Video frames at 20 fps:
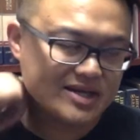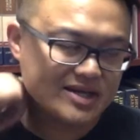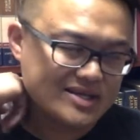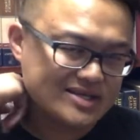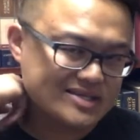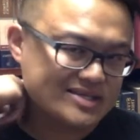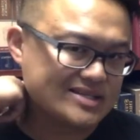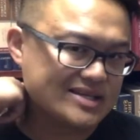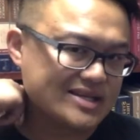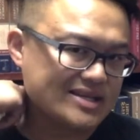
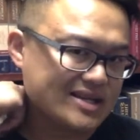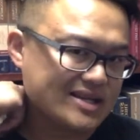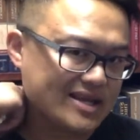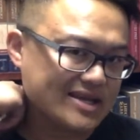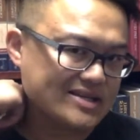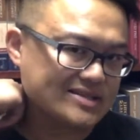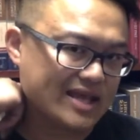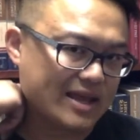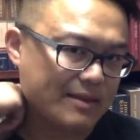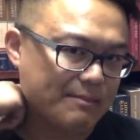Sin
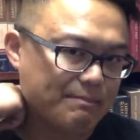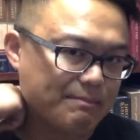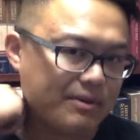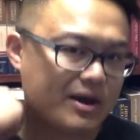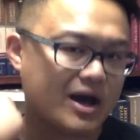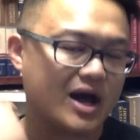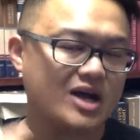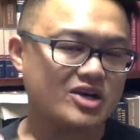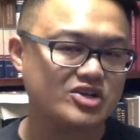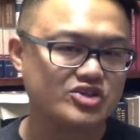is a
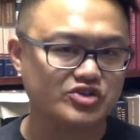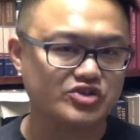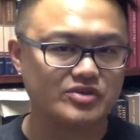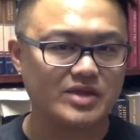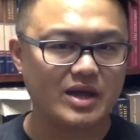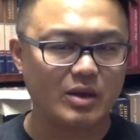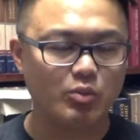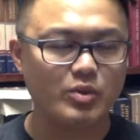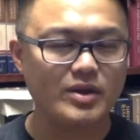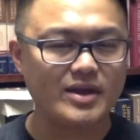posture
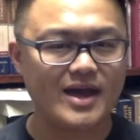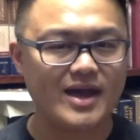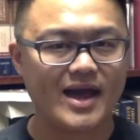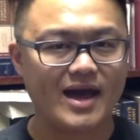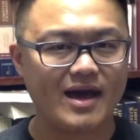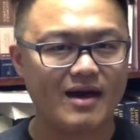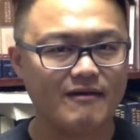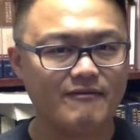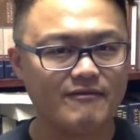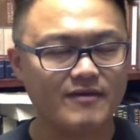that we
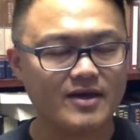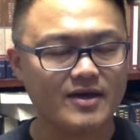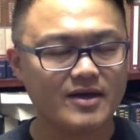have